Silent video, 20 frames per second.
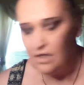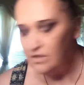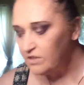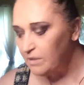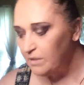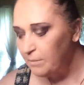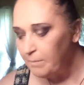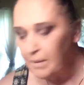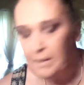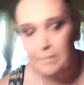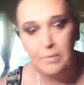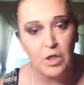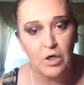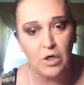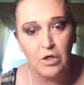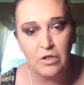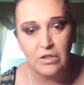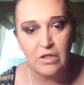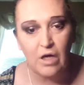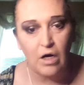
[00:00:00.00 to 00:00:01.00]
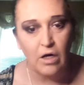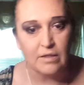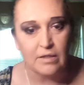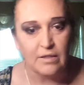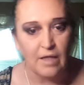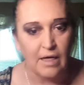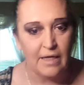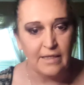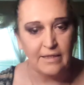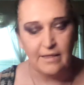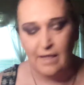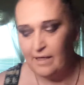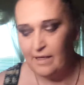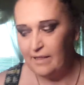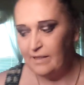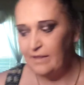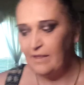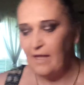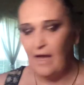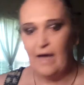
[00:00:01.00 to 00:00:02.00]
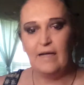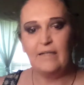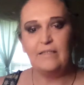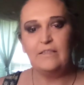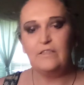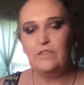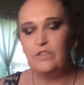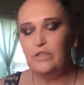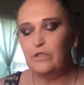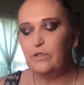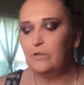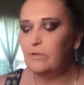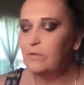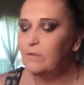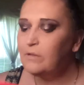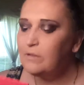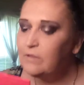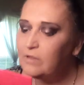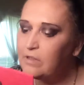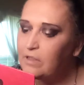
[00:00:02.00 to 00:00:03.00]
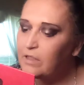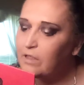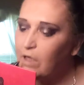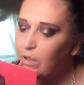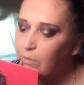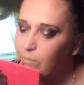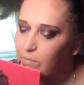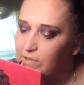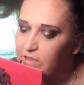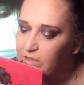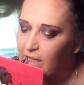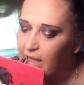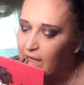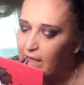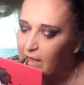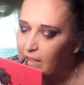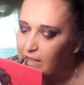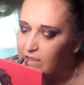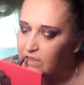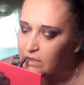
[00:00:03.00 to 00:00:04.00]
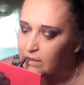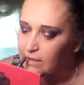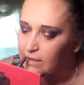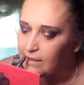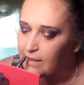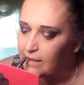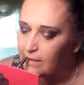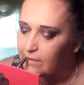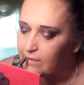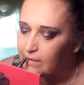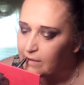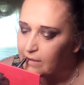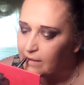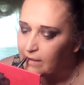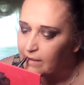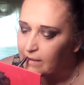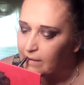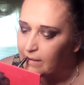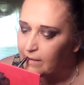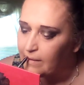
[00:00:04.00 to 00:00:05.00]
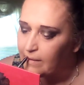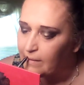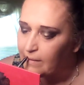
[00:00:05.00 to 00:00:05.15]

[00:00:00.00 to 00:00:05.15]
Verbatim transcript: some people aren't online like that to to know what's actually out there.